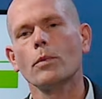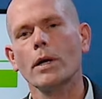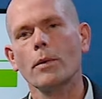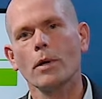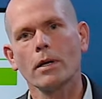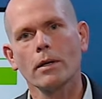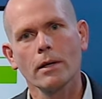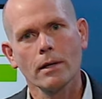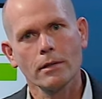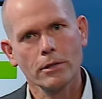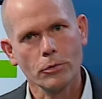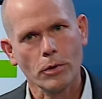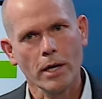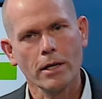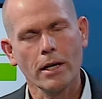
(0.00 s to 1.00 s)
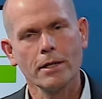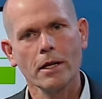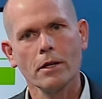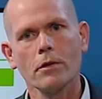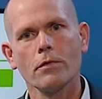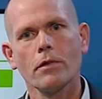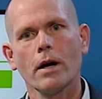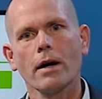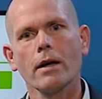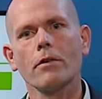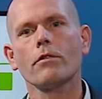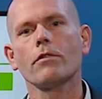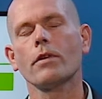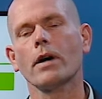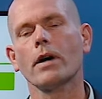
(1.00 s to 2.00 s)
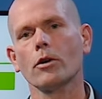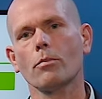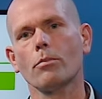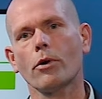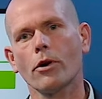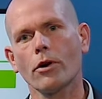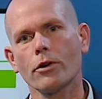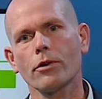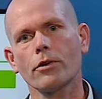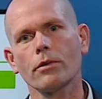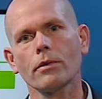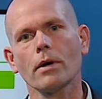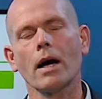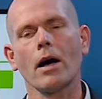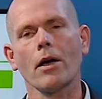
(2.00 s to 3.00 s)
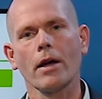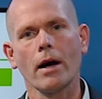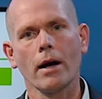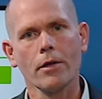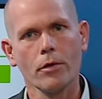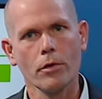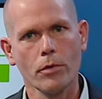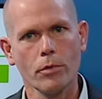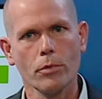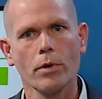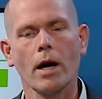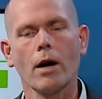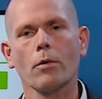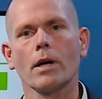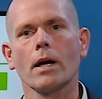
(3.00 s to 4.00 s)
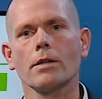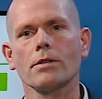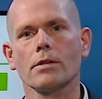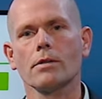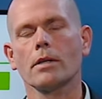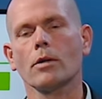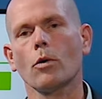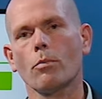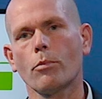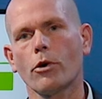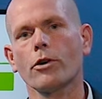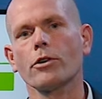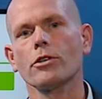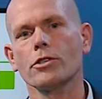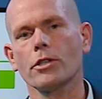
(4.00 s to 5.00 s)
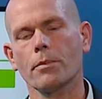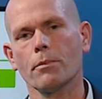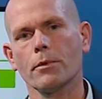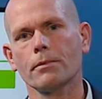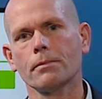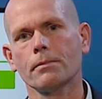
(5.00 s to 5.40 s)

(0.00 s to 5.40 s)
we will try to identify and find a partner, either through out-licensing or partnership.